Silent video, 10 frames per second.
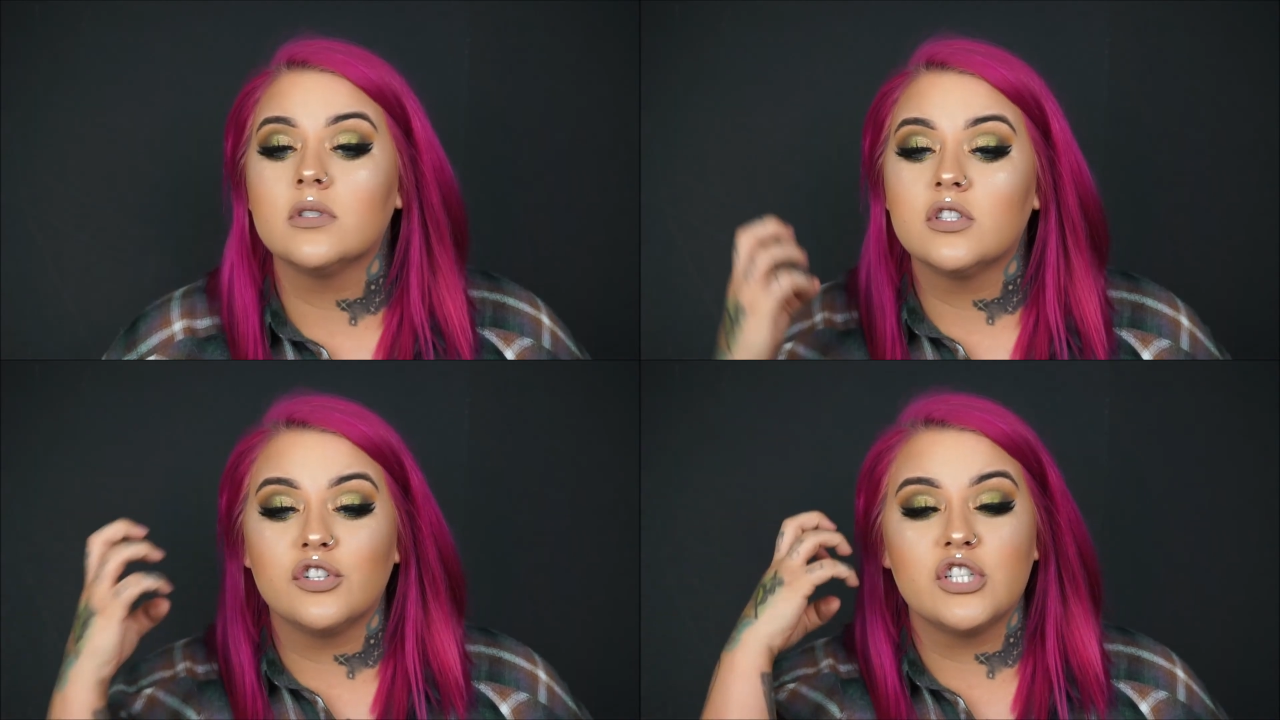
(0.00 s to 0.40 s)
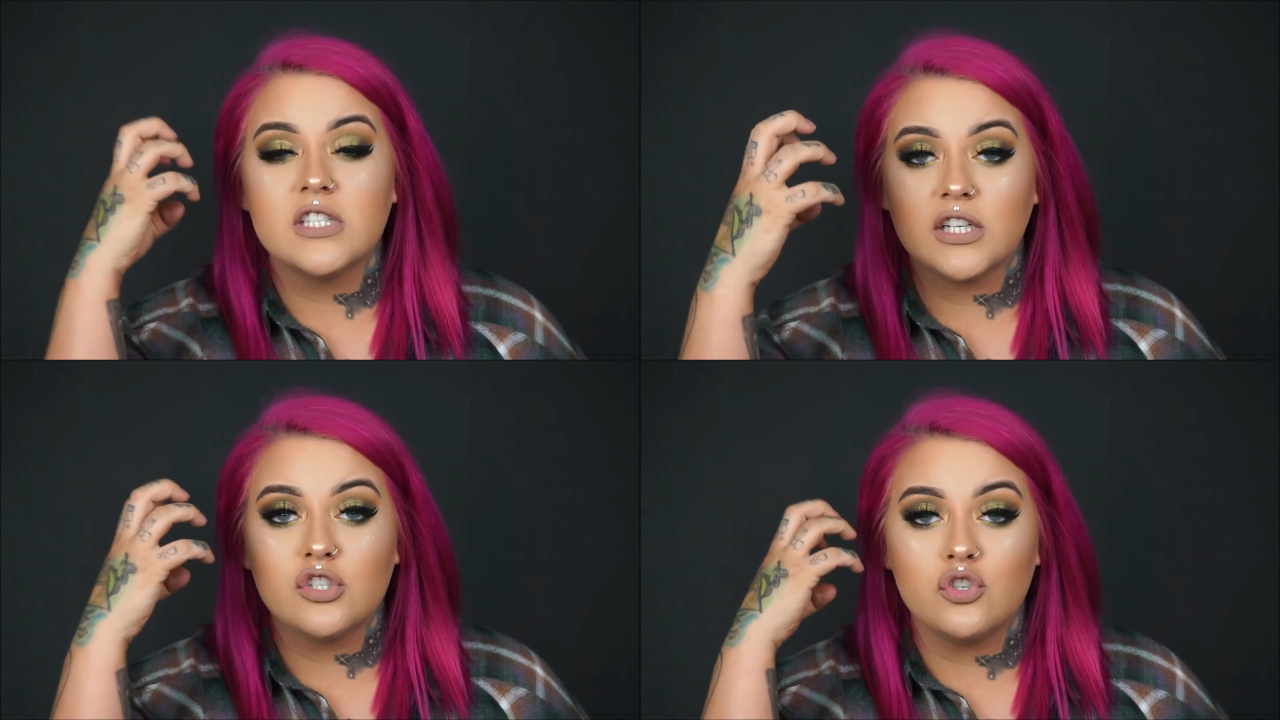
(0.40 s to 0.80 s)
Like, they're
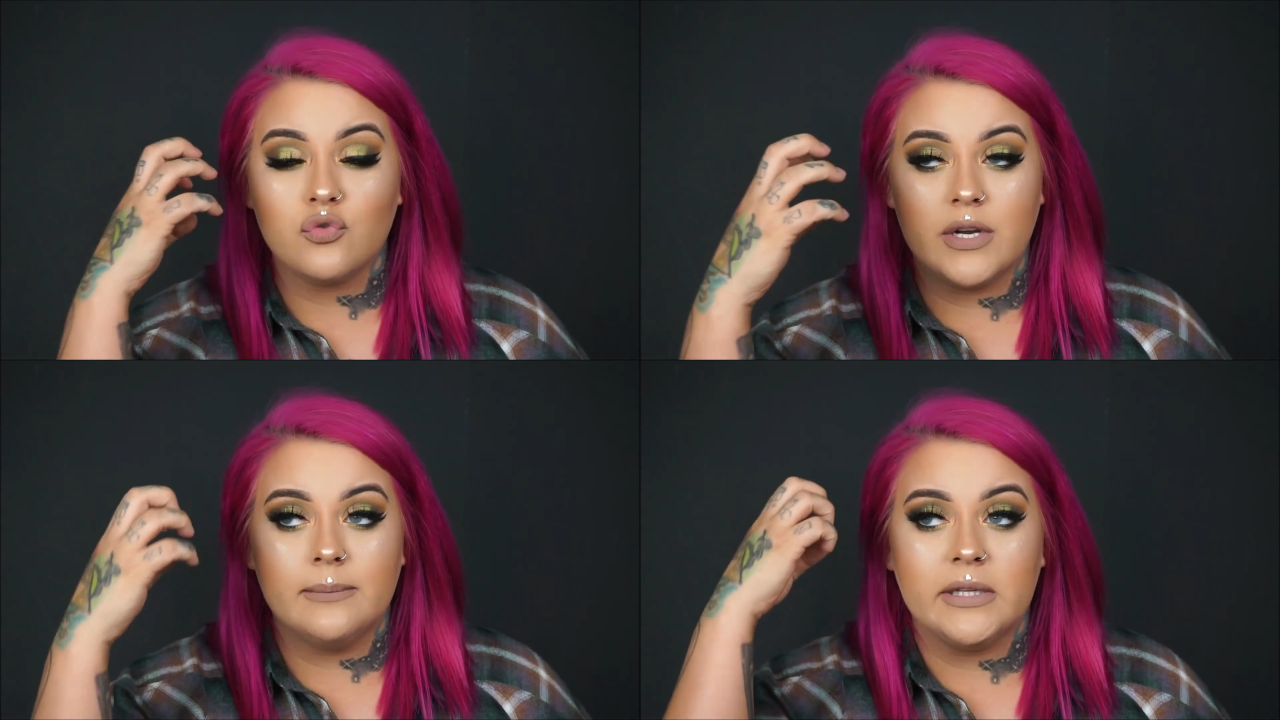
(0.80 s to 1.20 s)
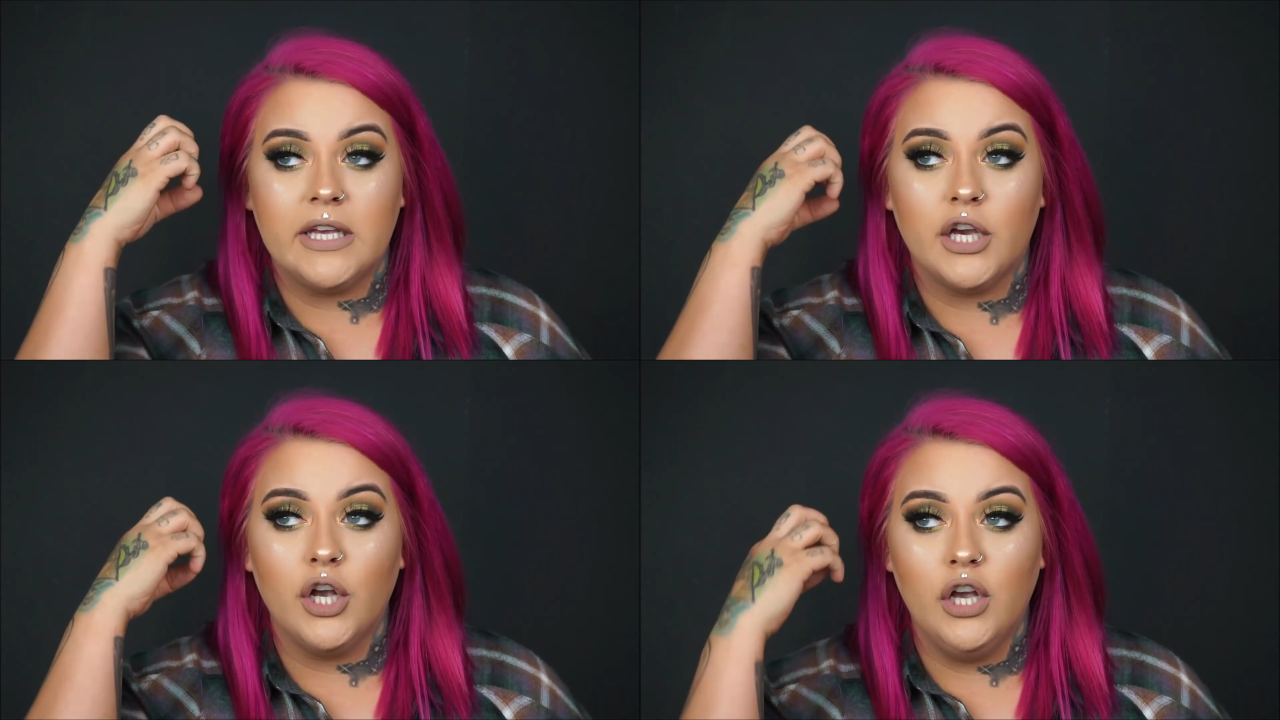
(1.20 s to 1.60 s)
just
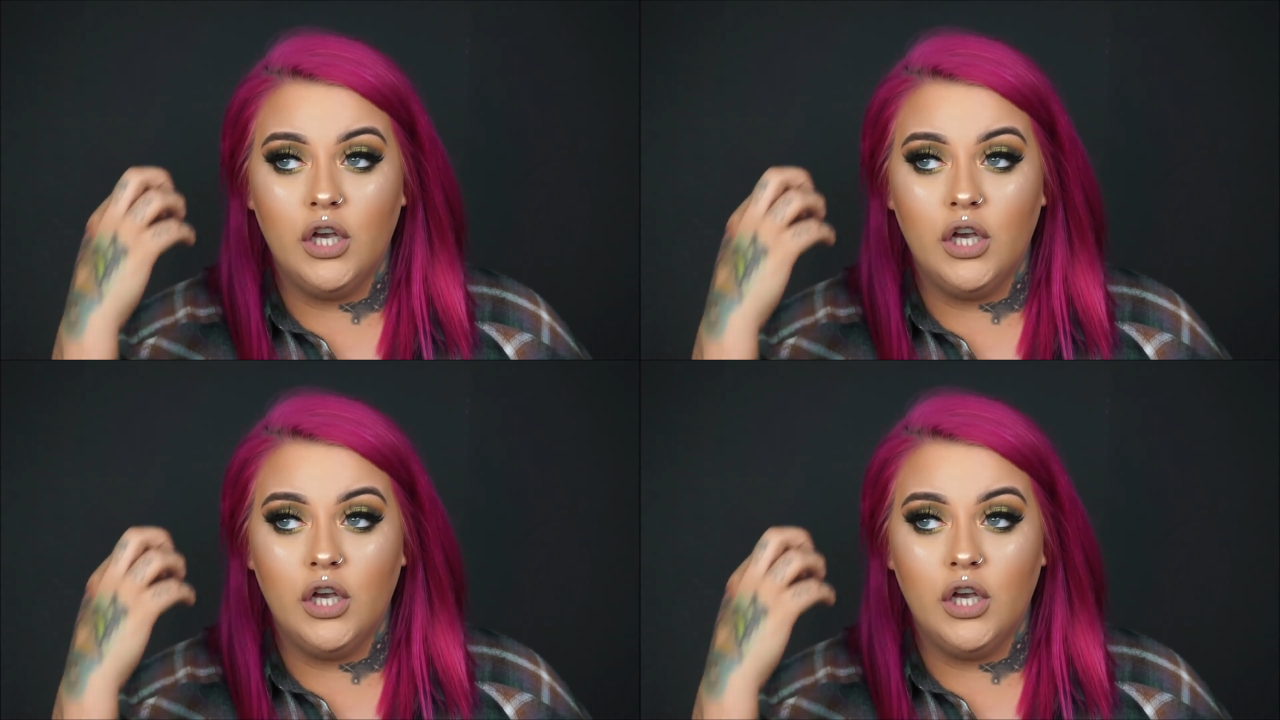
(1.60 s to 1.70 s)
extremely